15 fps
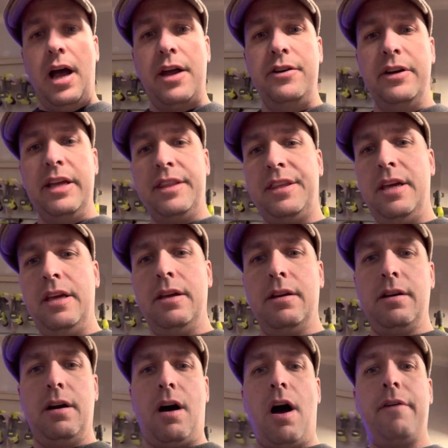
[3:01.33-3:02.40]
underneath it,
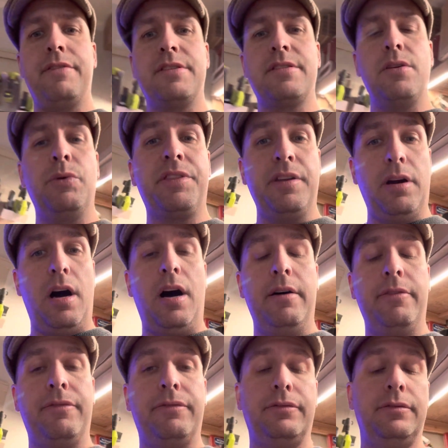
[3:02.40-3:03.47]
obviously with it
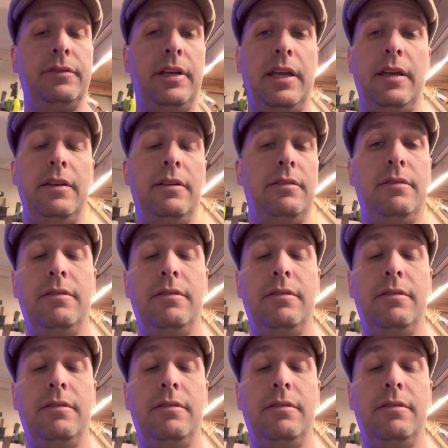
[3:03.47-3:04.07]
off, and